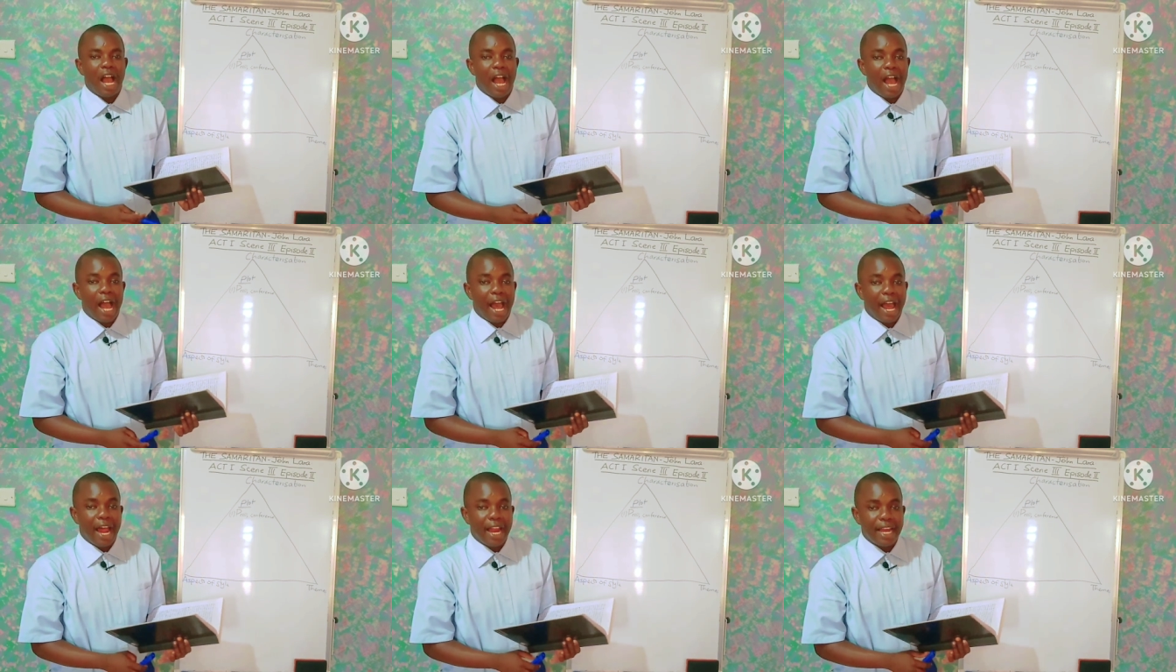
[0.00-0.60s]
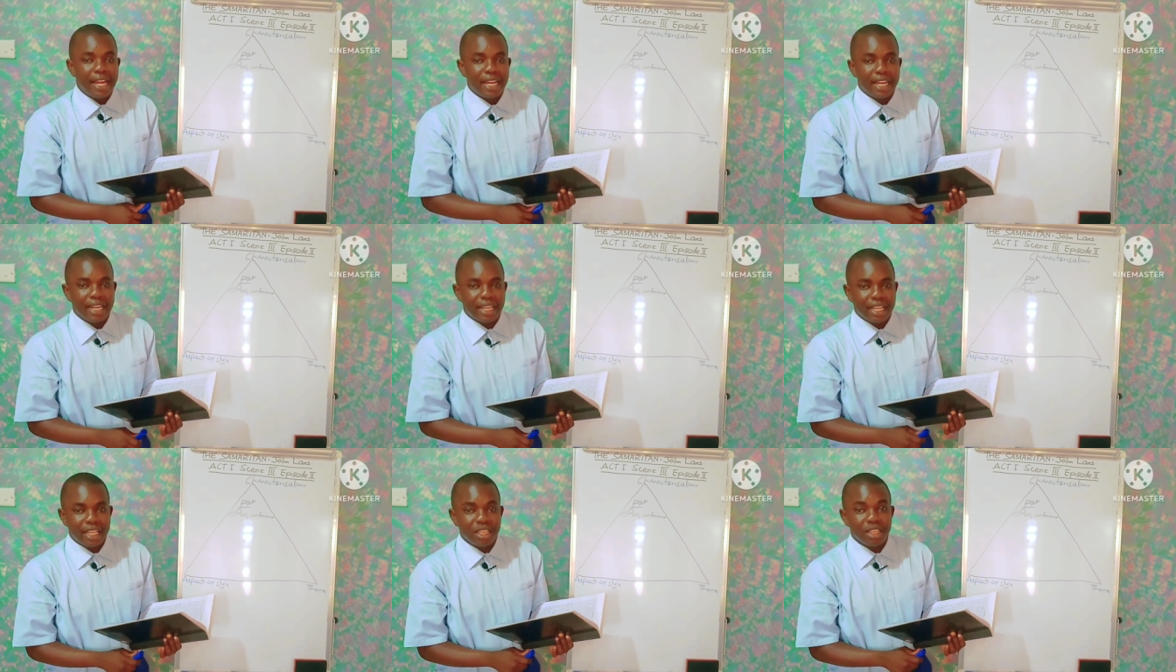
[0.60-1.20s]
And
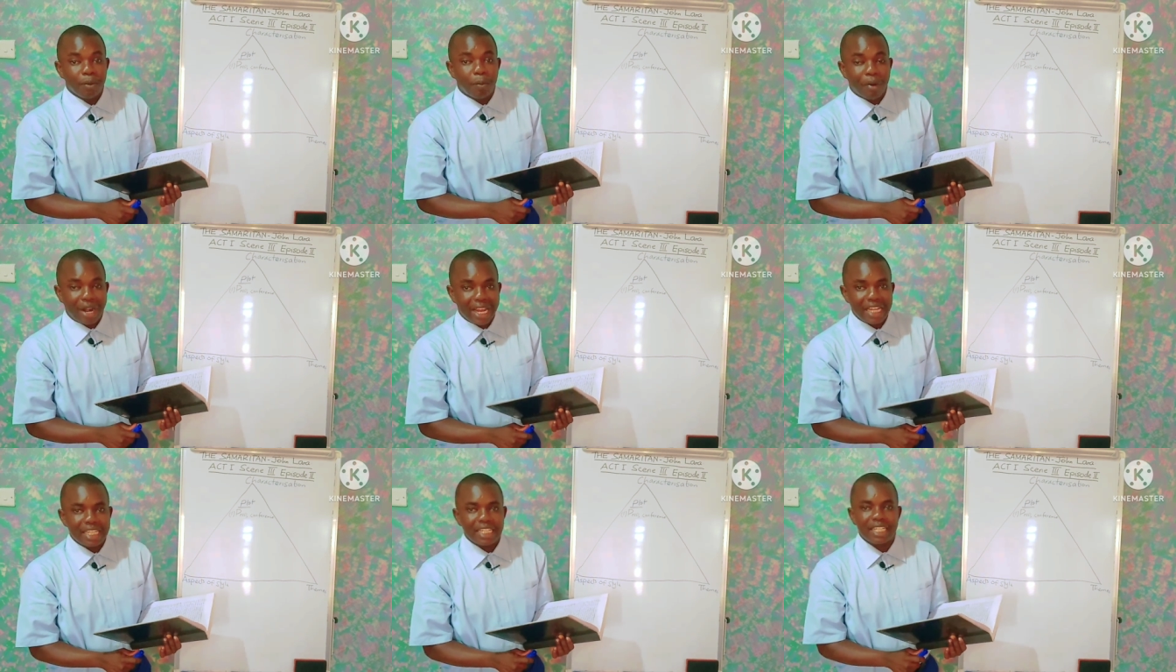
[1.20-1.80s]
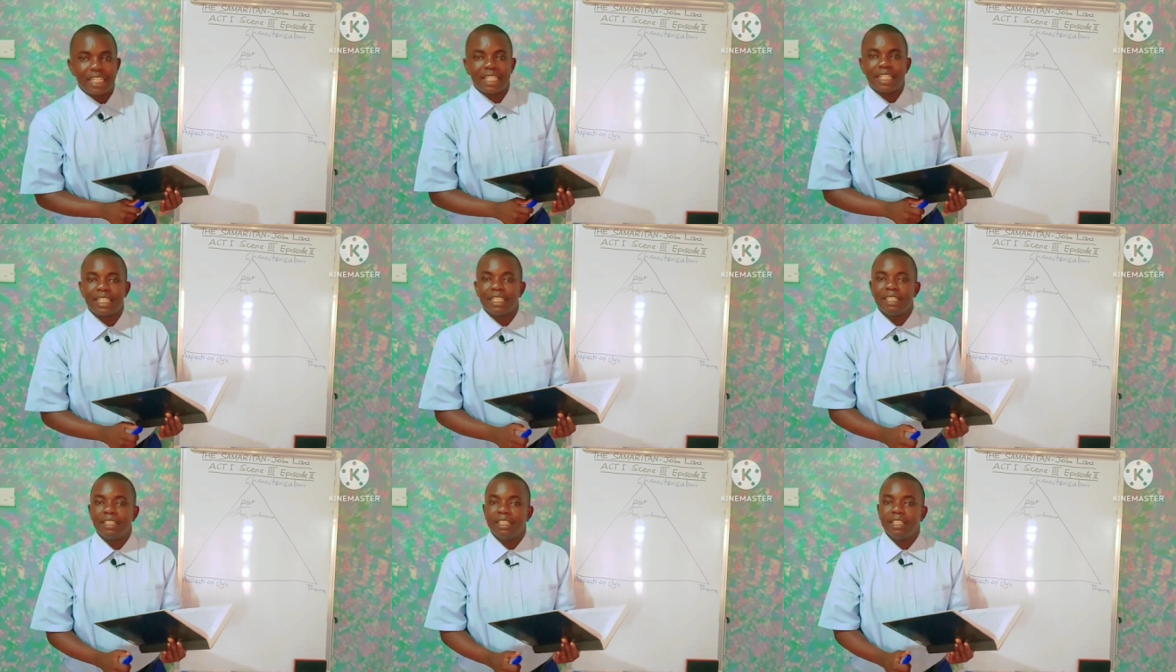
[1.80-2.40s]
in the press
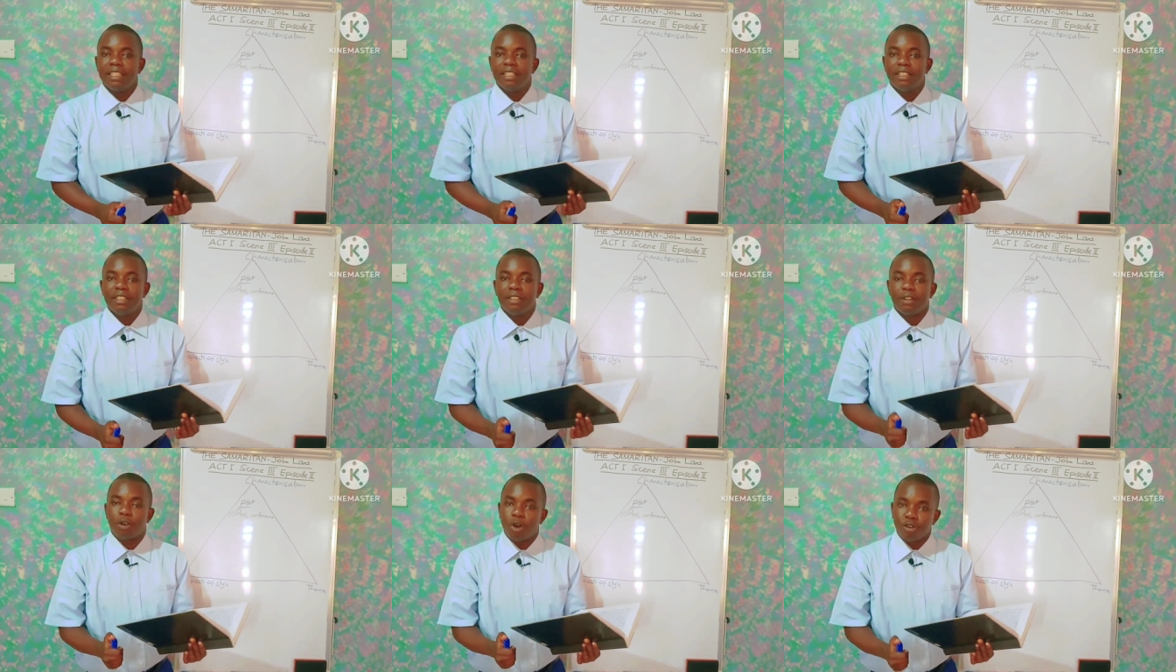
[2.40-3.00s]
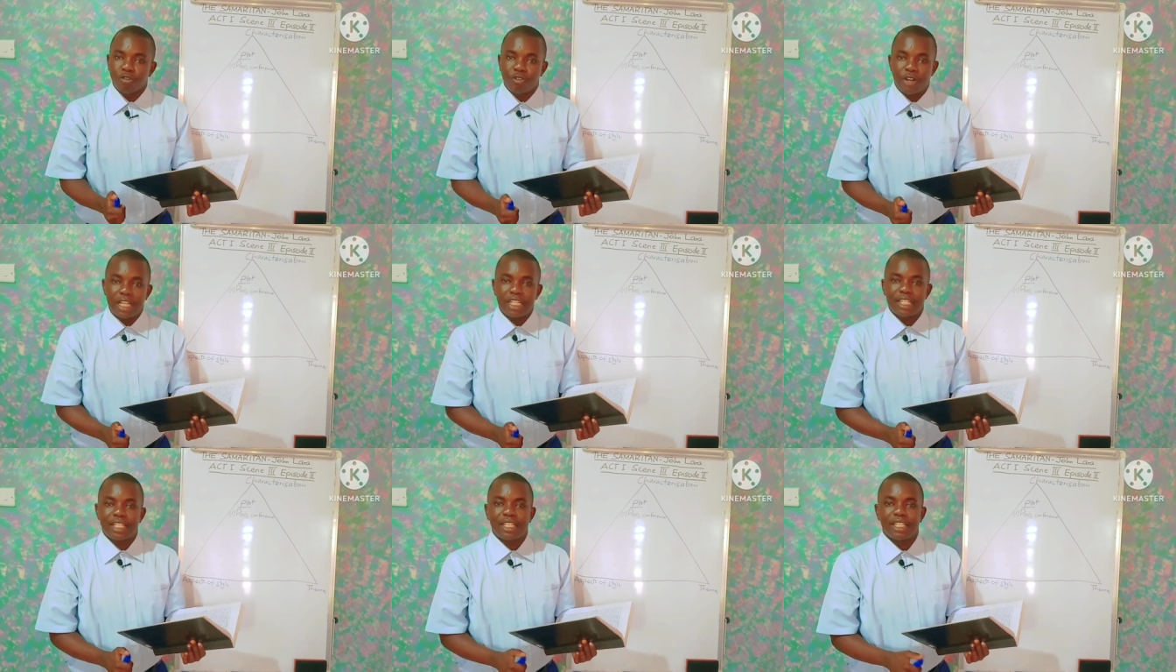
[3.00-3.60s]

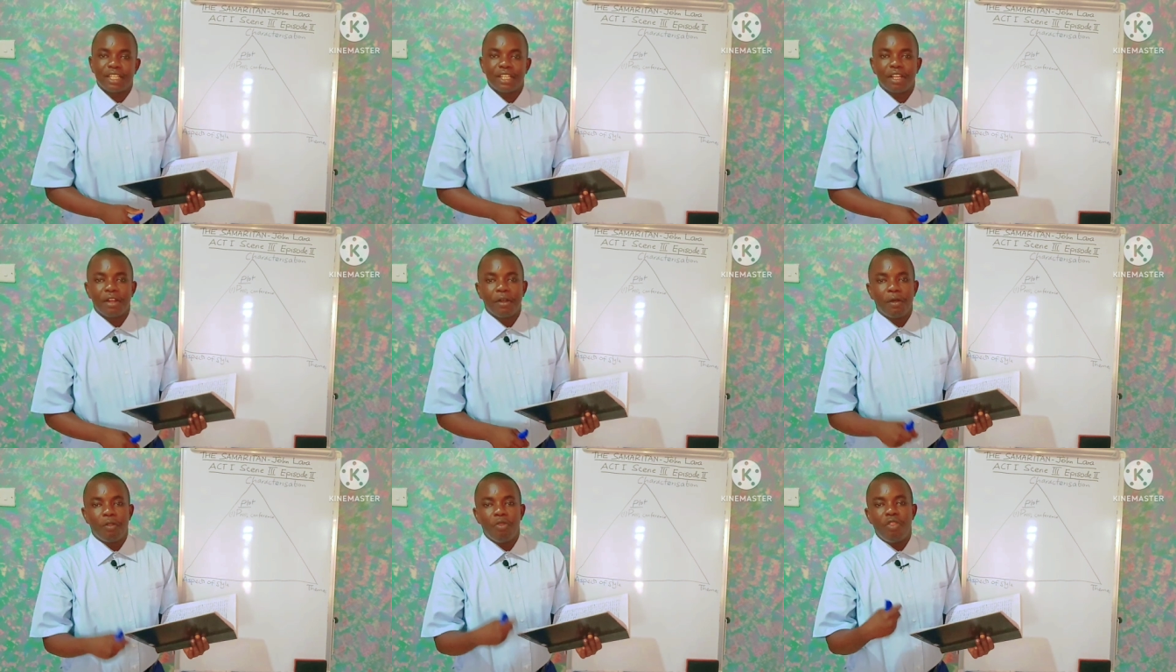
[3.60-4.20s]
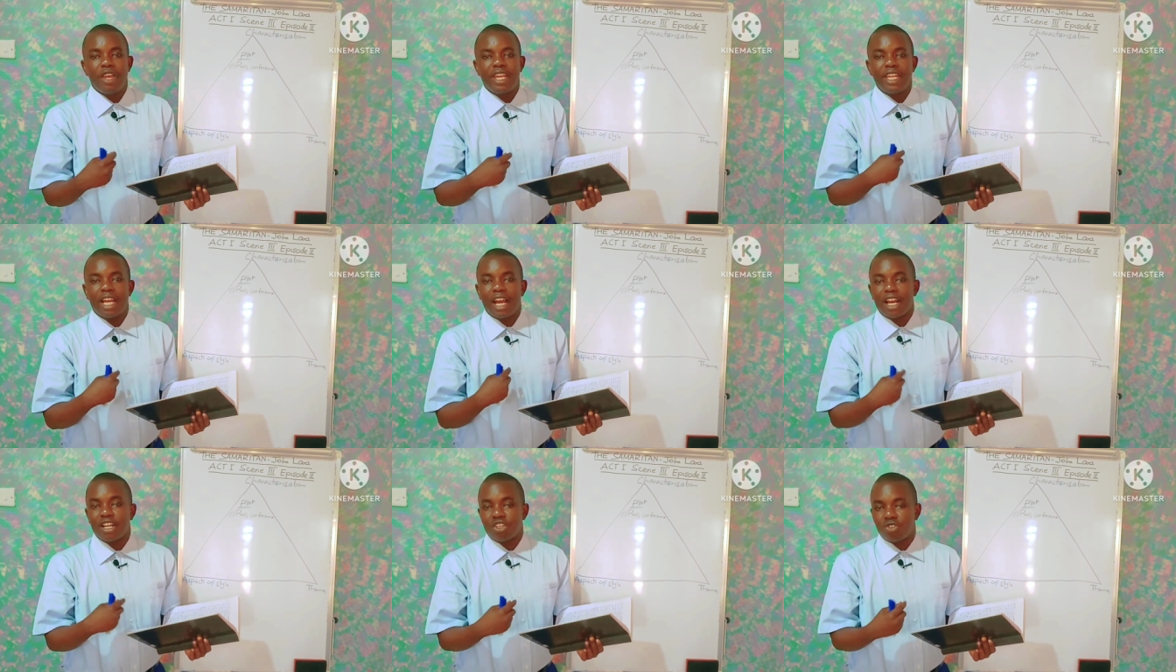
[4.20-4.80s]
conference, they
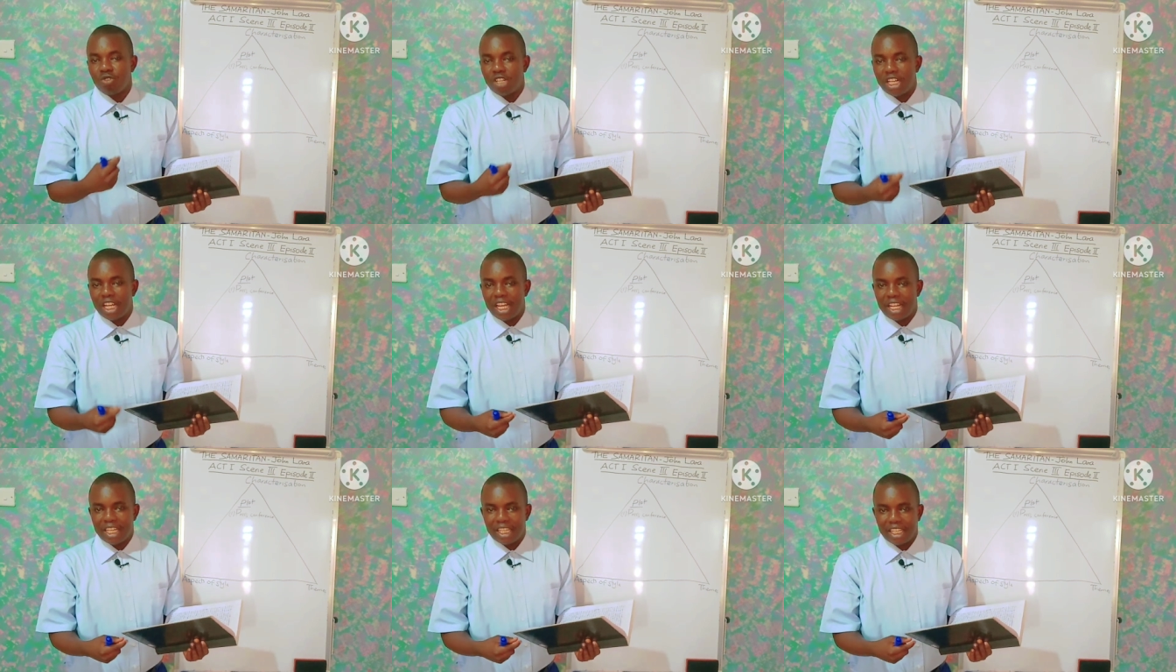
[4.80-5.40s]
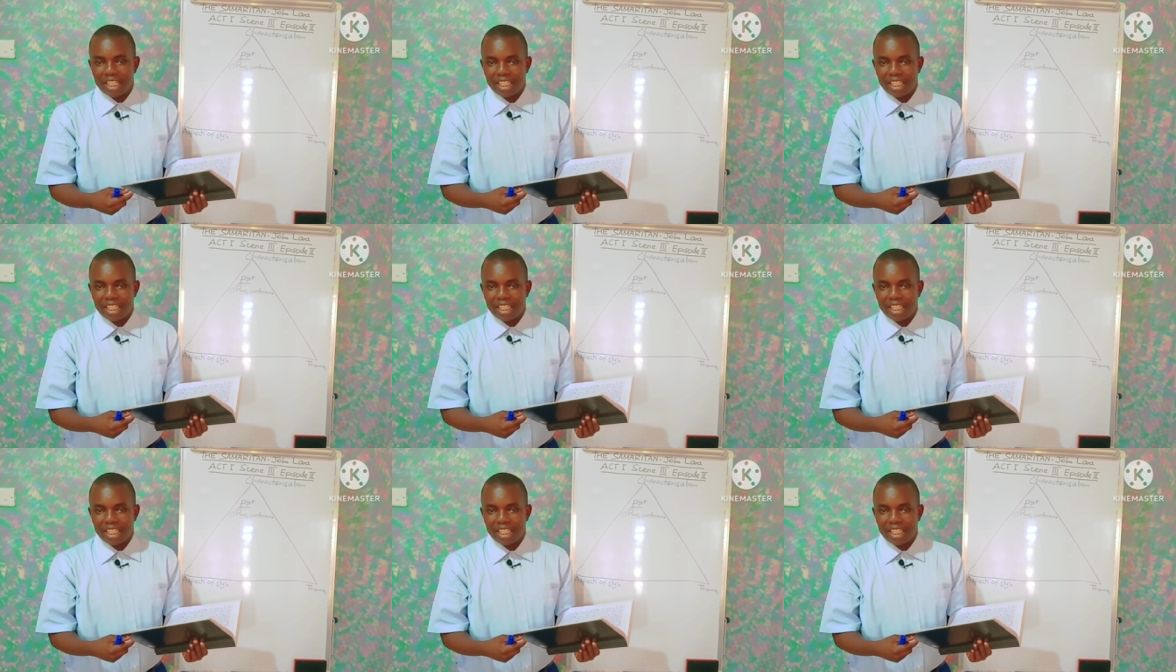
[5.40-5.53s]
are to deny